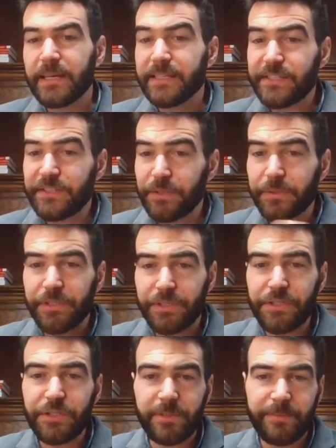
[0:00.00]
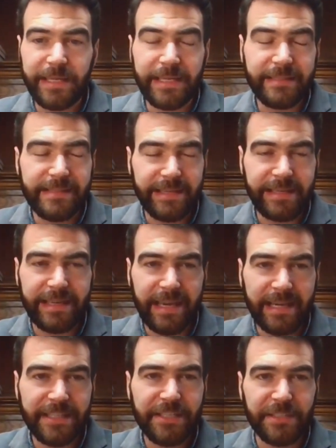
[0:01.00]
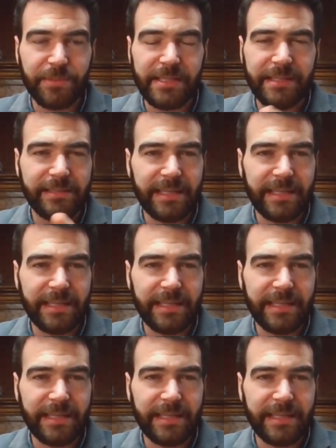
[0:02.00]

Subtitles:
So you should be taking action with that